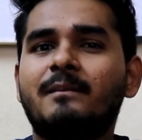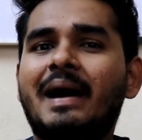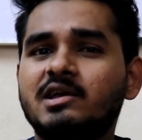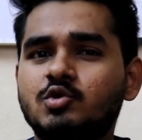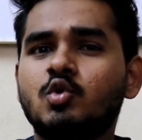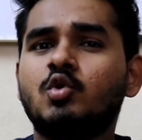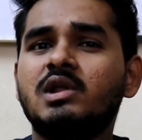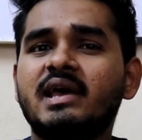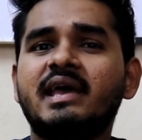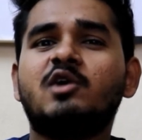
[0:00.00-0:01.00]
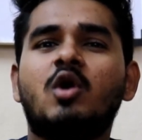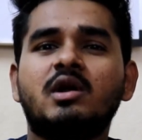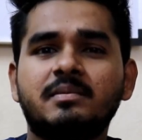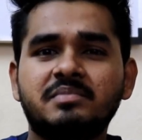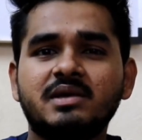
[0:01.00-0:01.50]
by Google AI
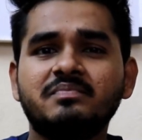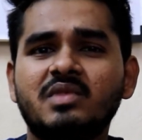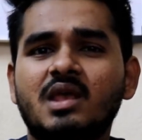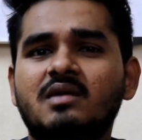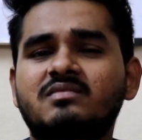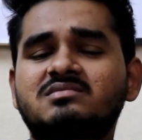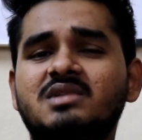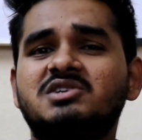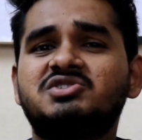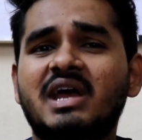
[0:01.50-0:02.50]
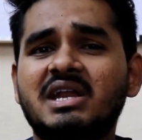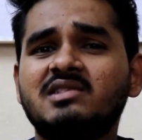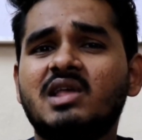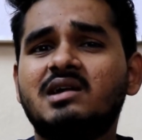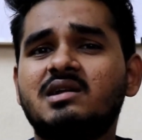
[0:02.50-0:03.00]
quantum team
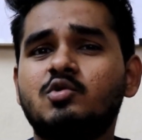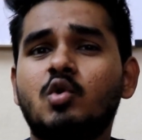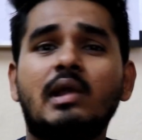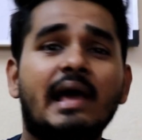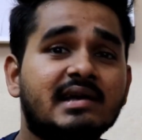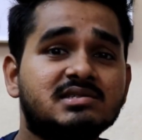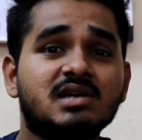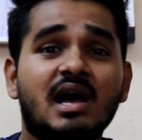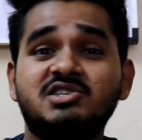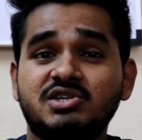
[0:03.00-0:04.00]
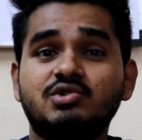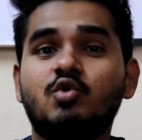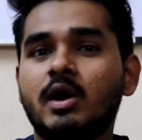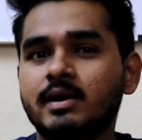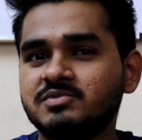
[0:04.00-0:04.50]
stating that Google has
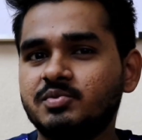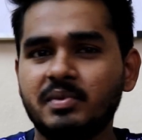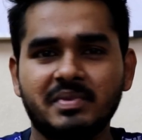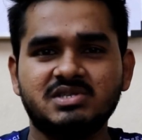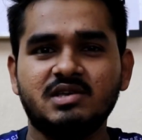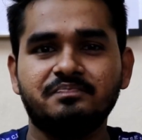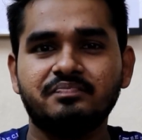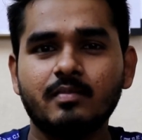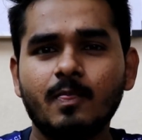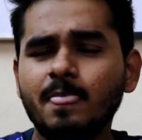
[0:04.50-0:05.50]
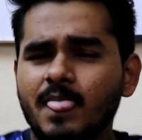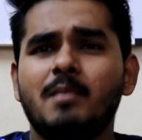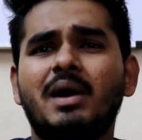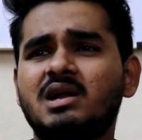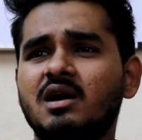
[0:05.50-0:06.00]
achieved quantum supremacy.
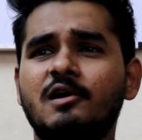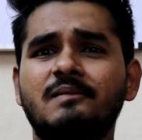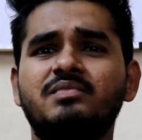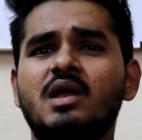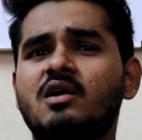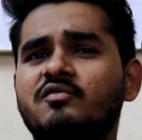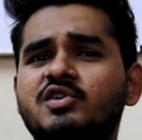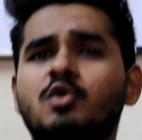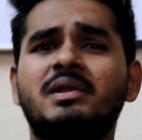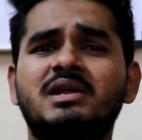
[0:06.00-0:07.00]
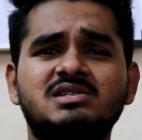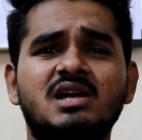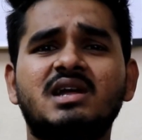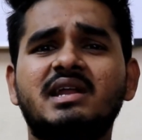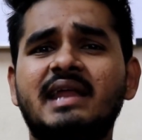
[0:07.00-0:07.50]
But few minutes
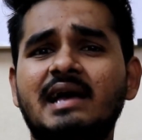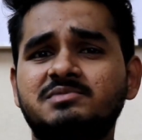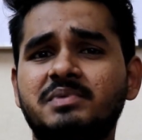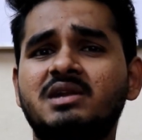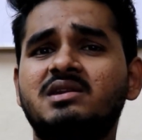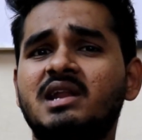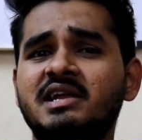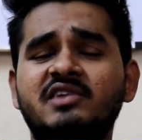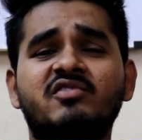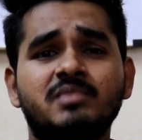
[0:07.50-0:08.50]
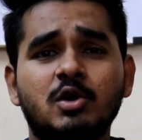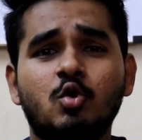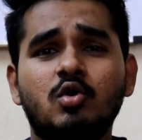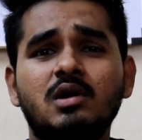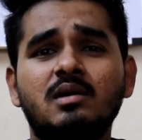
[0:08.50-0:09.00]
later it has been deleted from the
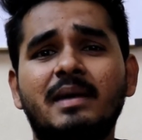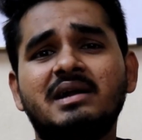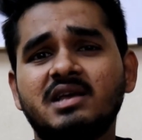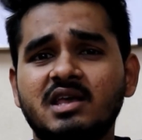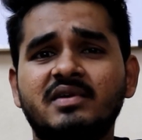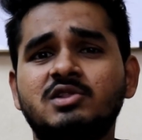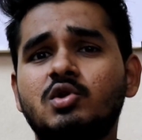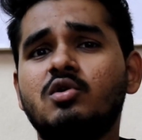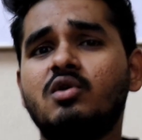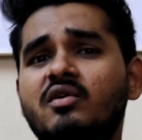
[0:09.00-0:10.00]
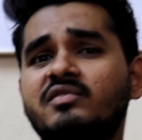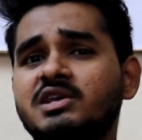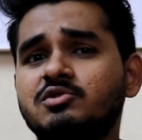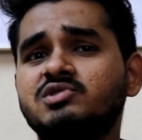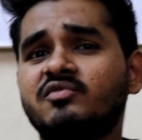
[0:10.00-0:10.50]
Google, but even though with
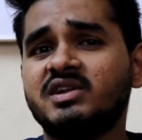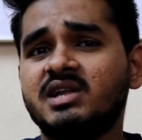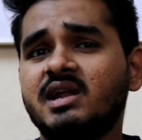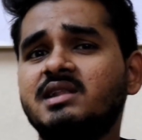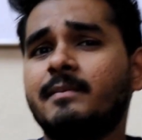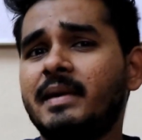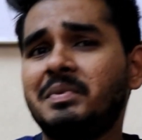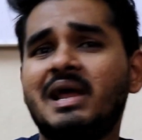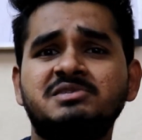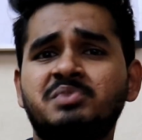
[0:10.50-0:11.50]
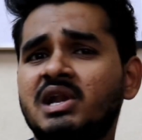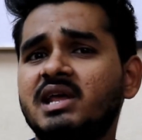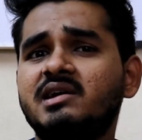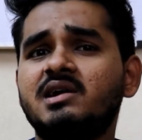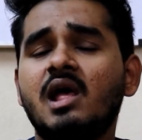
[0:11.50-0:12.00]
the use of internet the paper has been
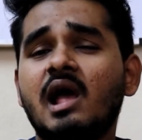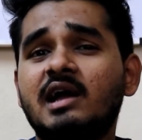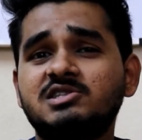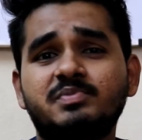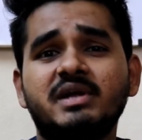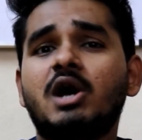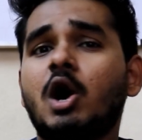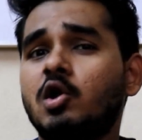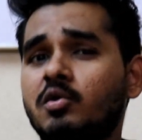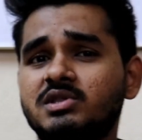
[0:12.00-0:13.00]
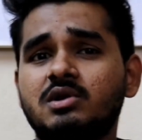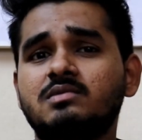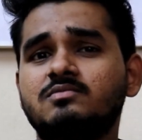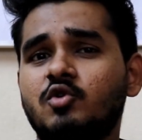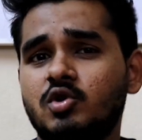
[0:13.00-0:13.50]
leaked and spread all over the
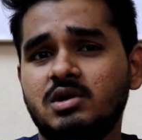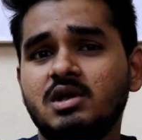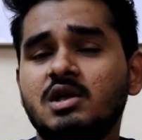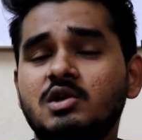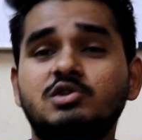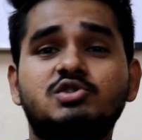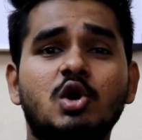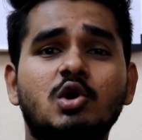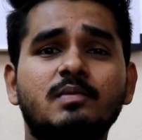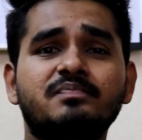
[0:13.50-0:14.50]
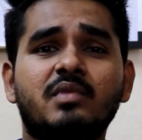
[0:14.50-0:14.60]
world. So